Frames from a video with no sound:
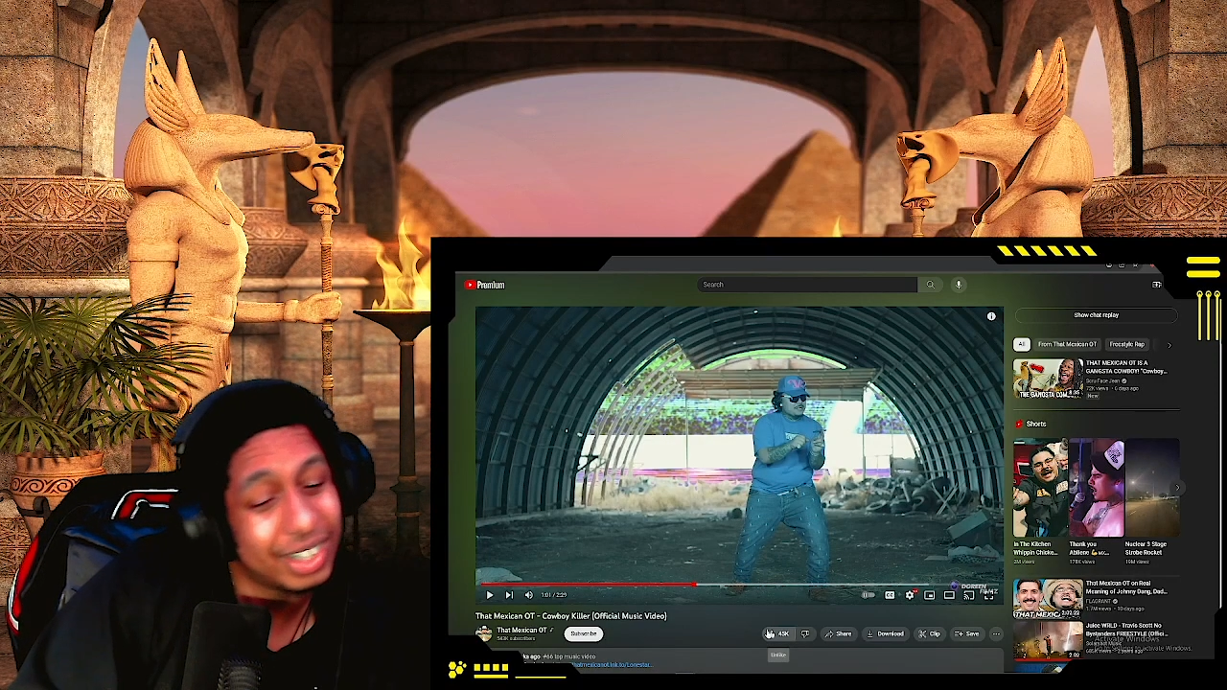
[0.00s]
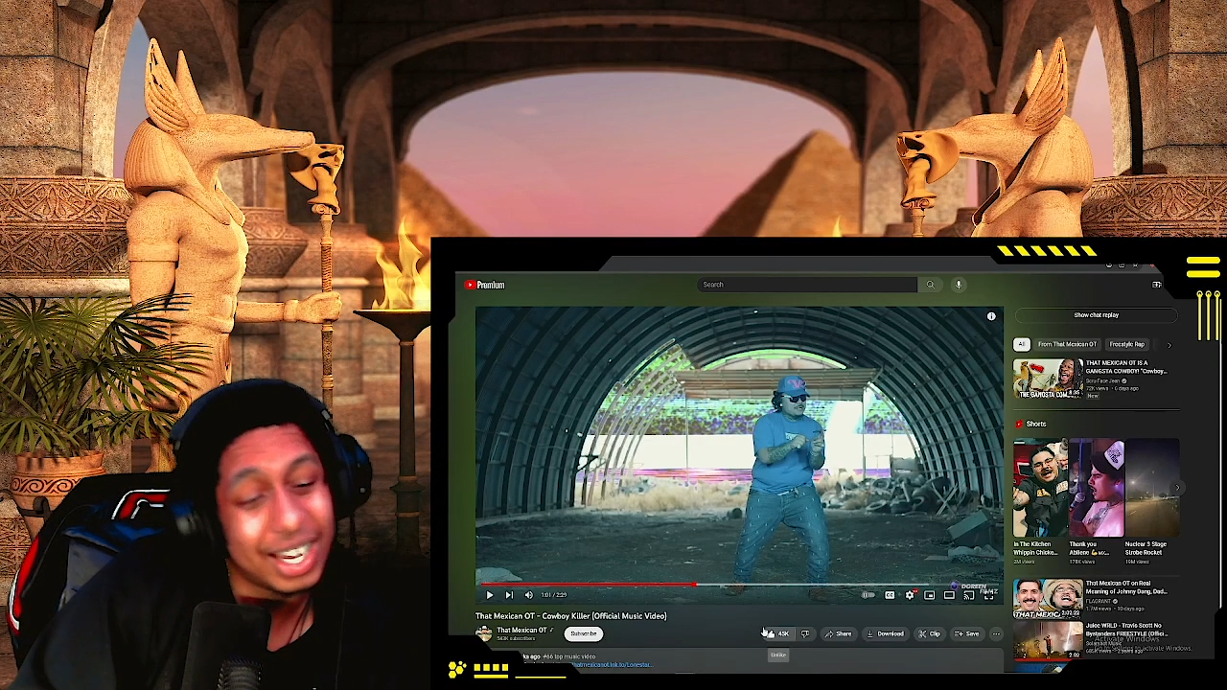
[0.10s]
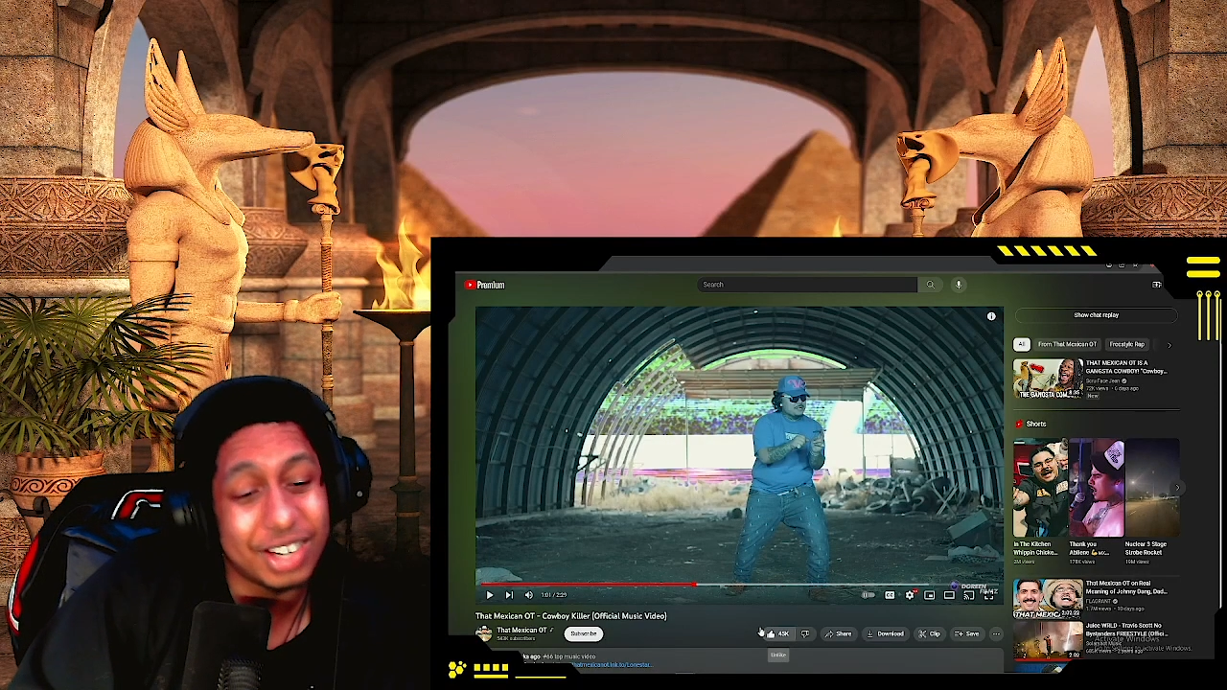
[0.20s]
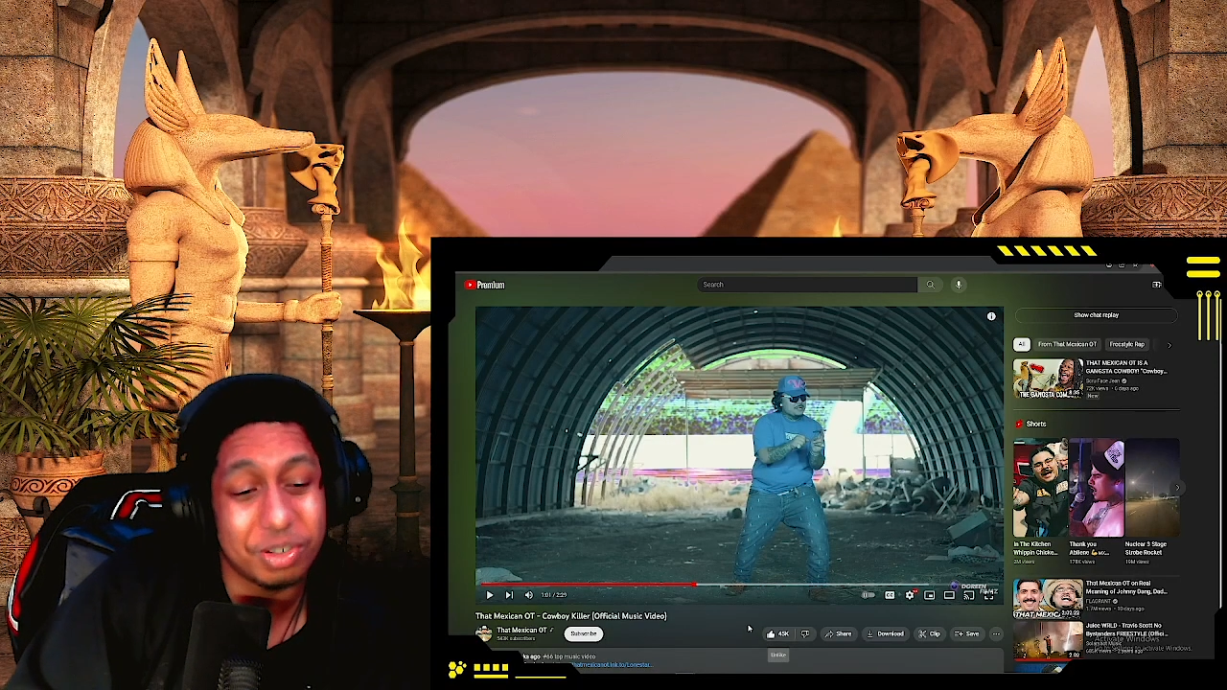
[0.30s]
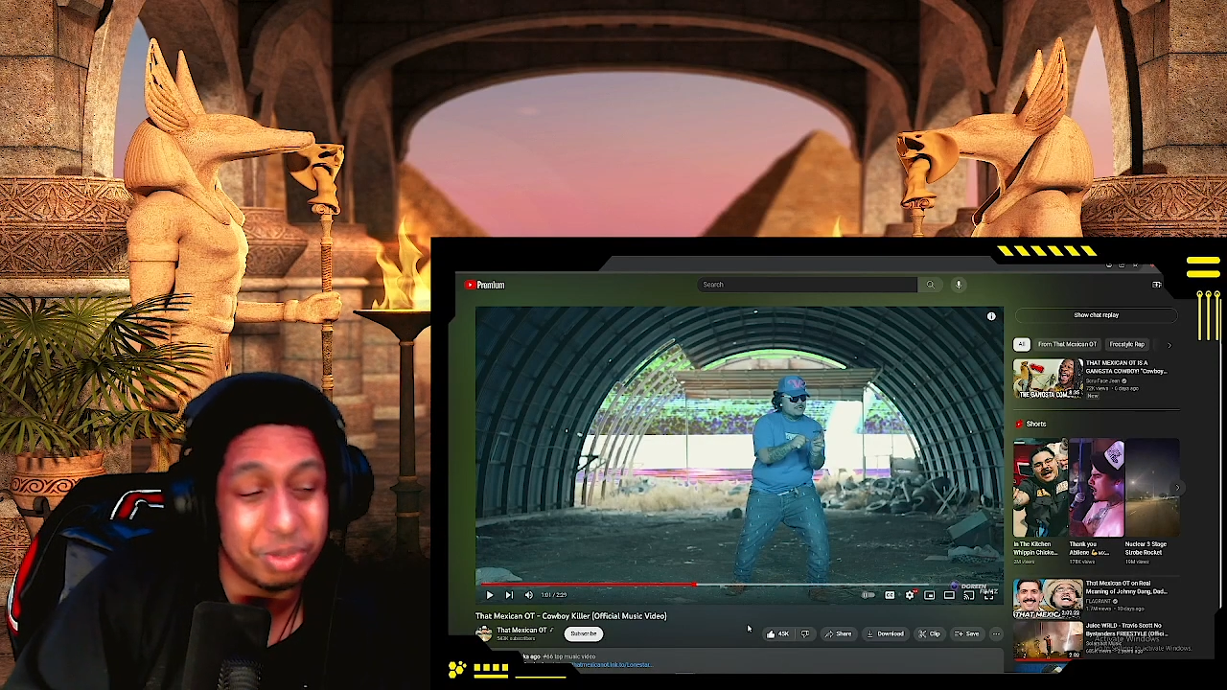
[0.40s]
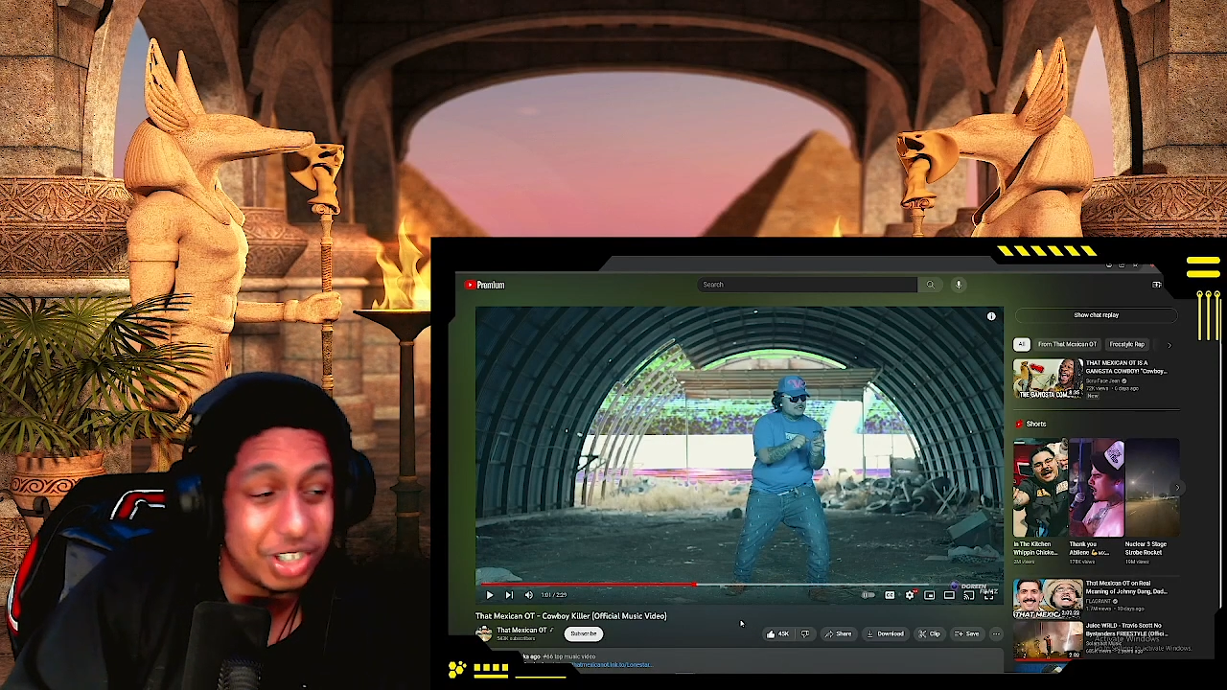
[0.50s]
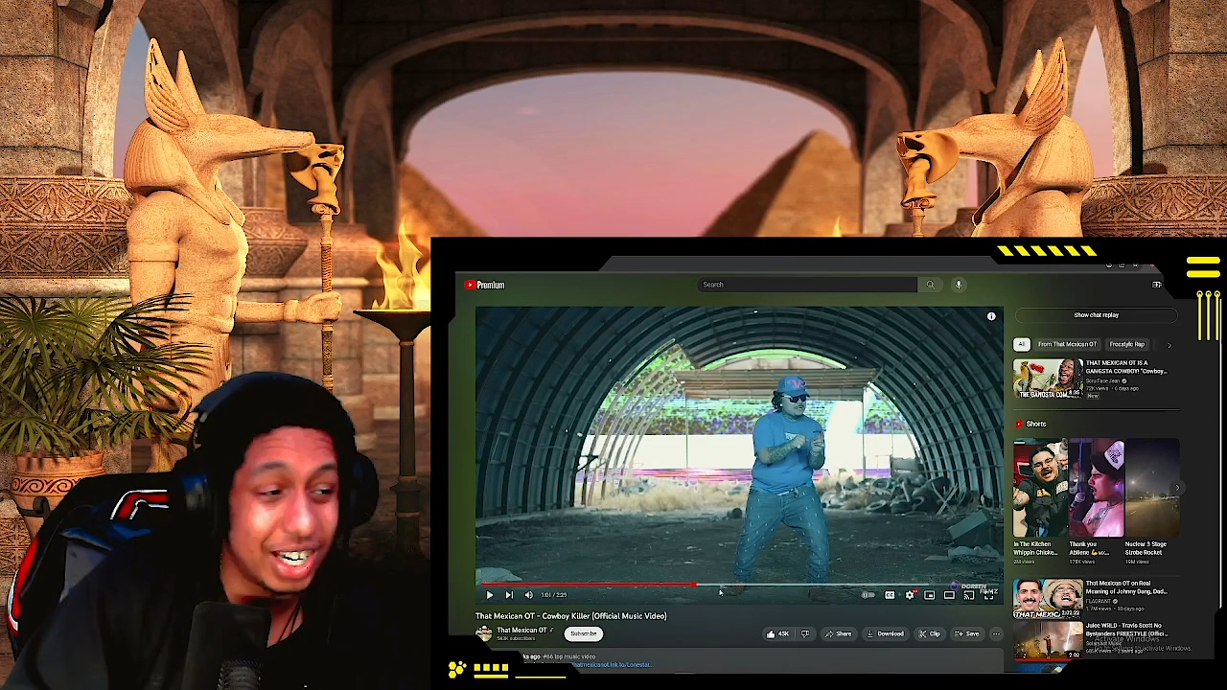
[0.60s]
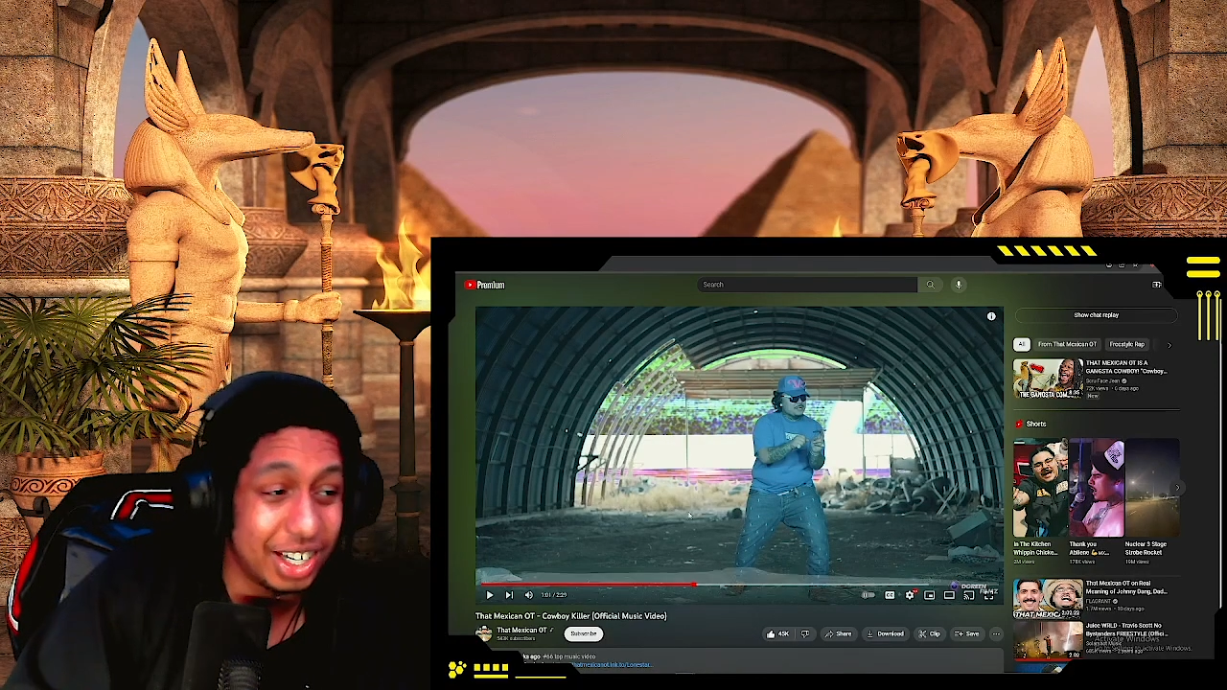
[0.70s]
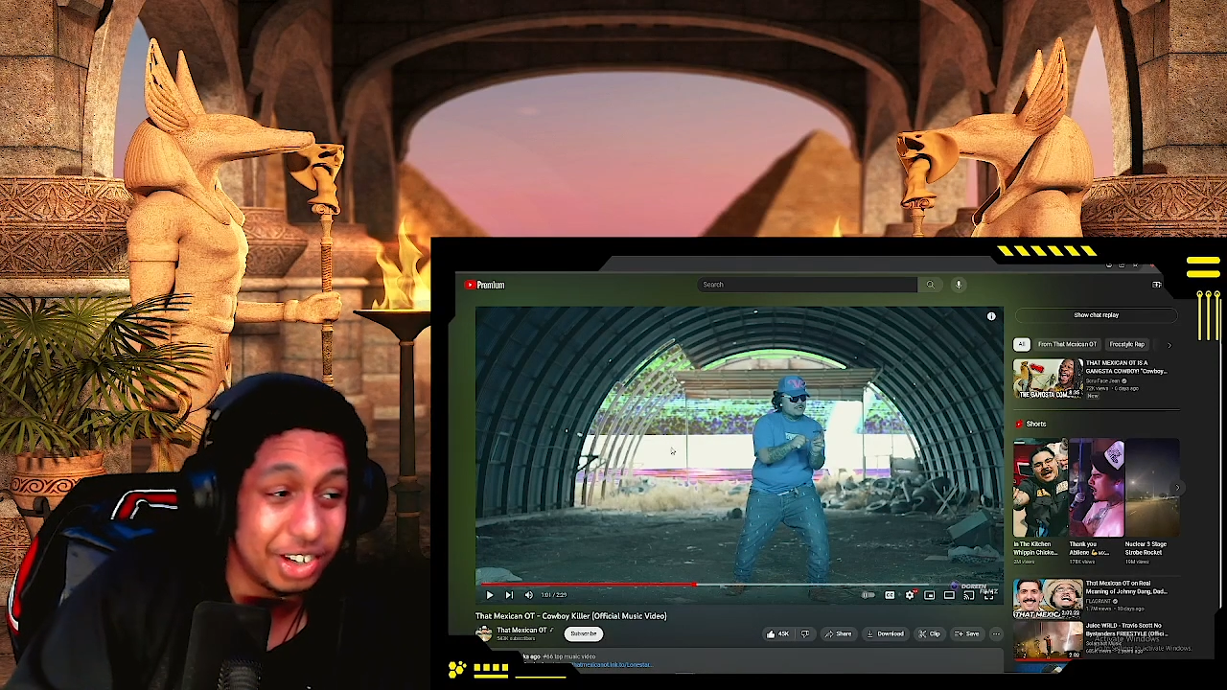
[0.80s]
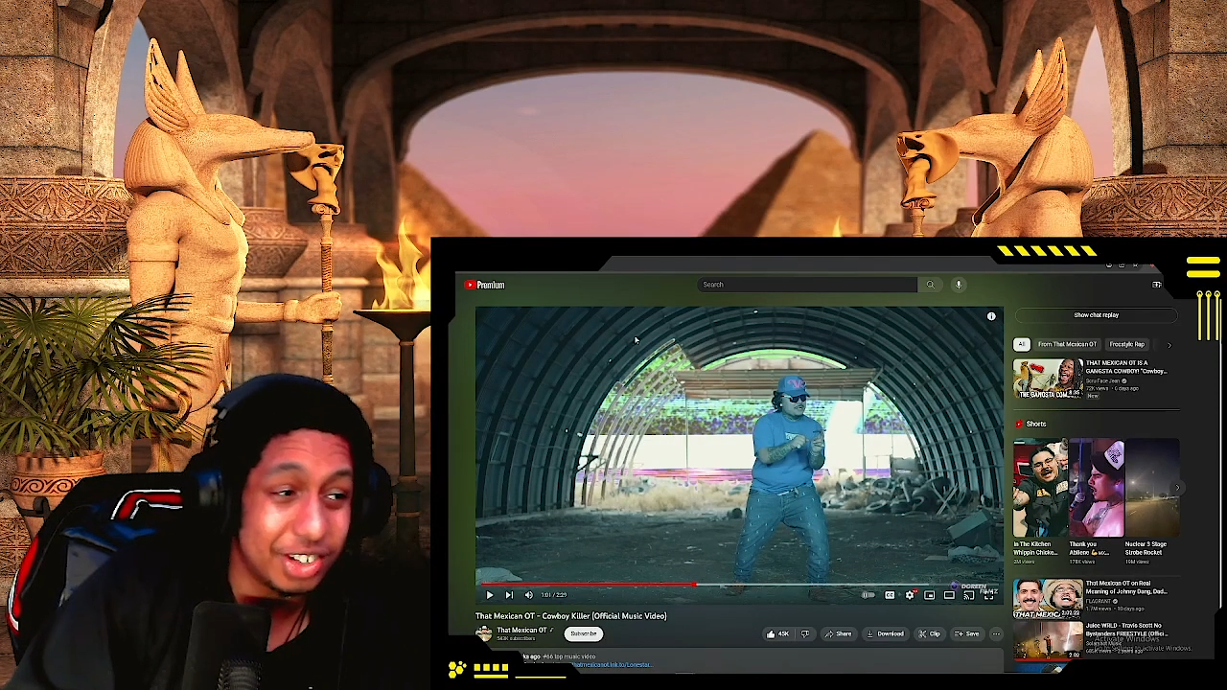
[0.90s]
that shit would
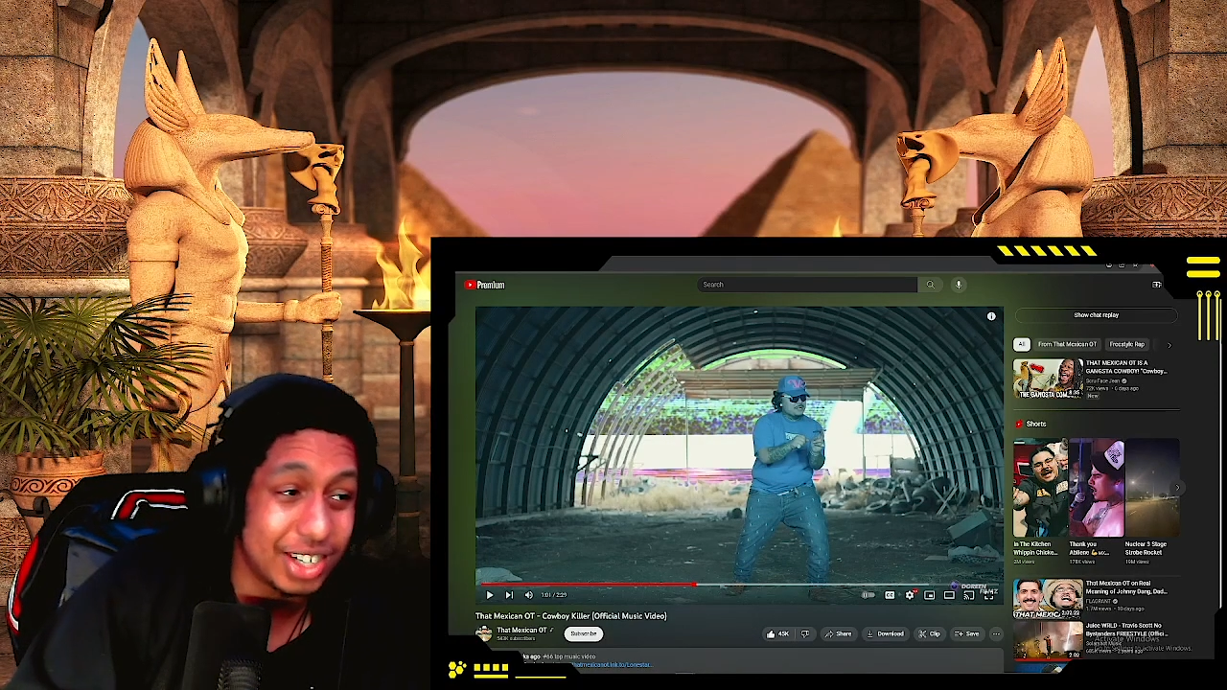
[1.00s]
change.